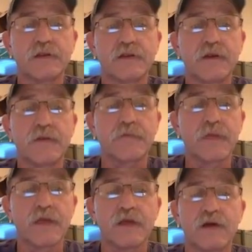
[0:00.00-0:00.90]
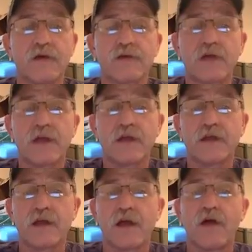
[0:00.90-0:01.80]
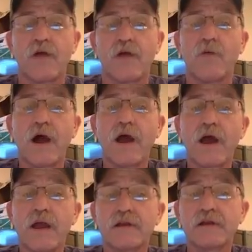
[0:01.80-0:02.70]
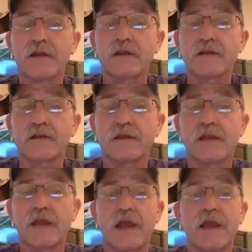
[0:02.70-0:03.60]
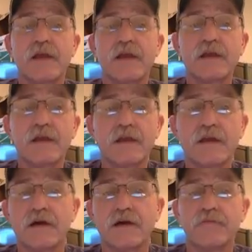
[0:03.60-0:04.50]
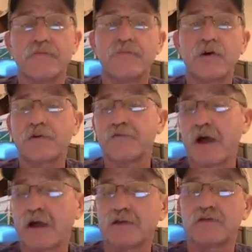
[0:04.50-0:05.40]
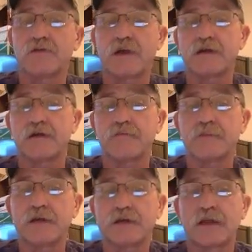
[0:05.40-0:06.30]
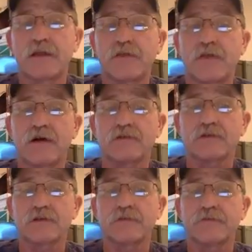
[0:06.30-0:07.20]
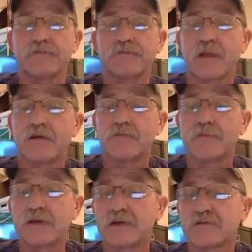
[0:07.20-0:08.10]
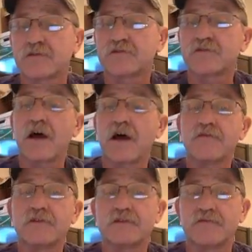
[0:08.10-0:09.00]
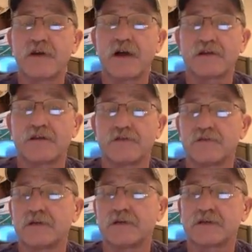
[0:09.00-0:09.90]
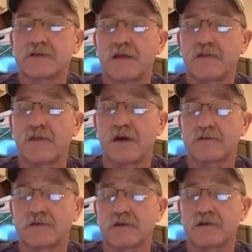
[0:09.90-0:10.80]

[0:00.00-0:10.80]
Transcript: Yep. Okay. Why did the ending book value end up being 10,000? Because our salvage value is 10,000.